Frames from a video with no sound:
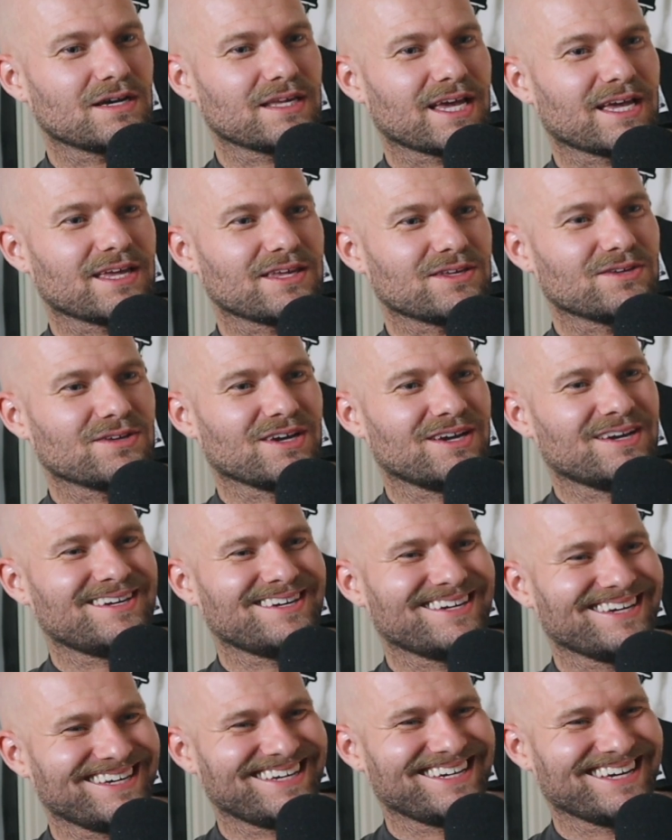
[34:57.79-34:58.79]
Yeah, you
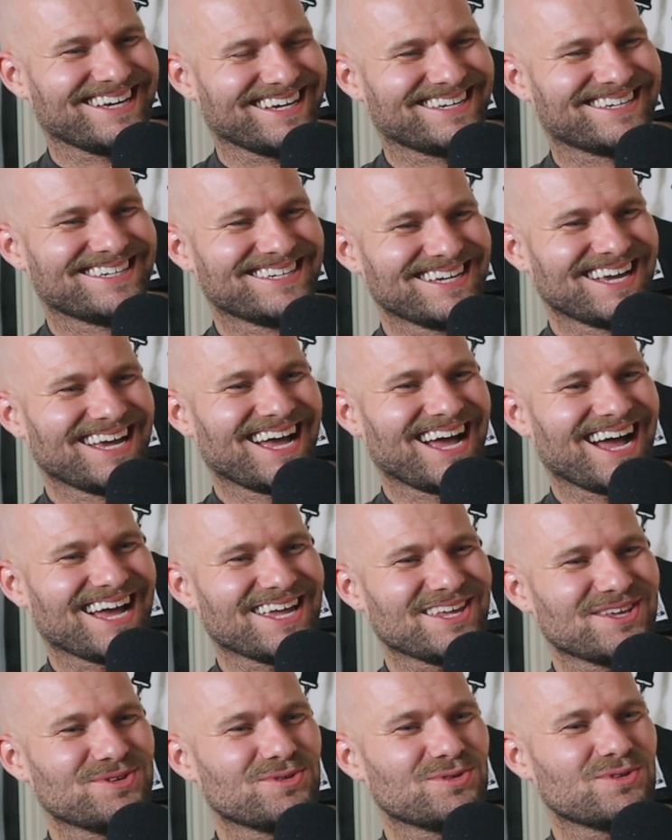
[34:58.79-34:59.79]

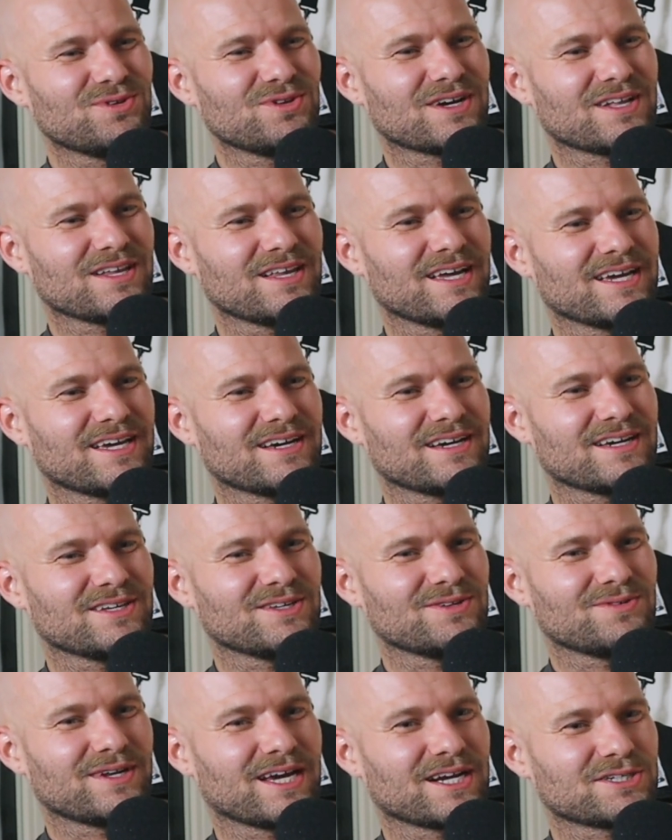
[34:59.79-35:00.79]
you look like
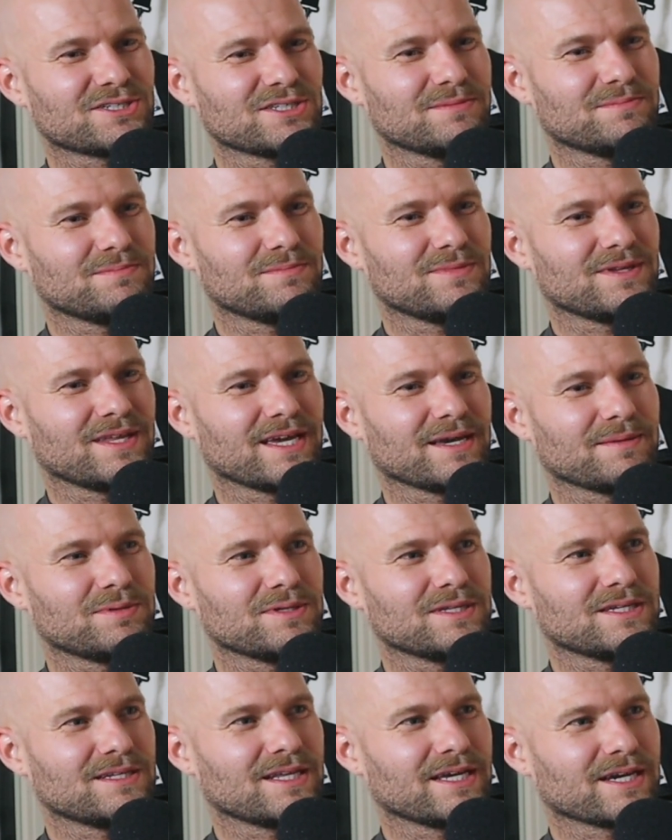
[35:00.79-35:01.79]
you would actually like
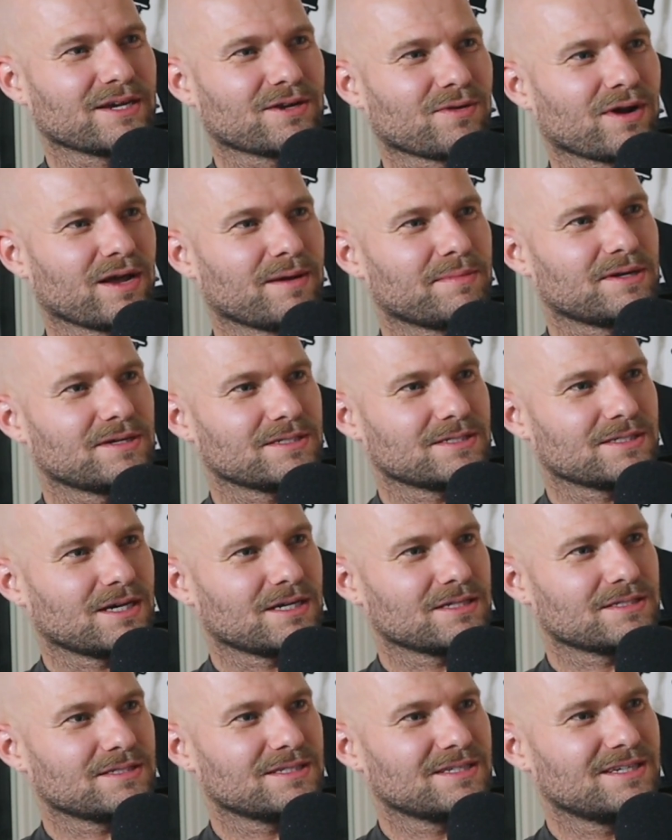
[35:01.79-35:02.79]
bleed like cranberry
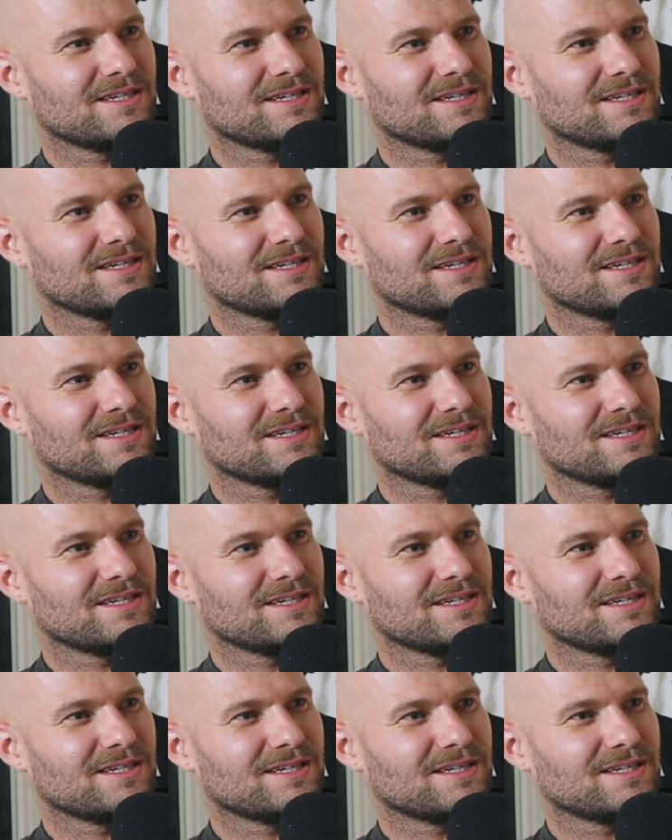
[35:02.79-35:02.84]
sauce.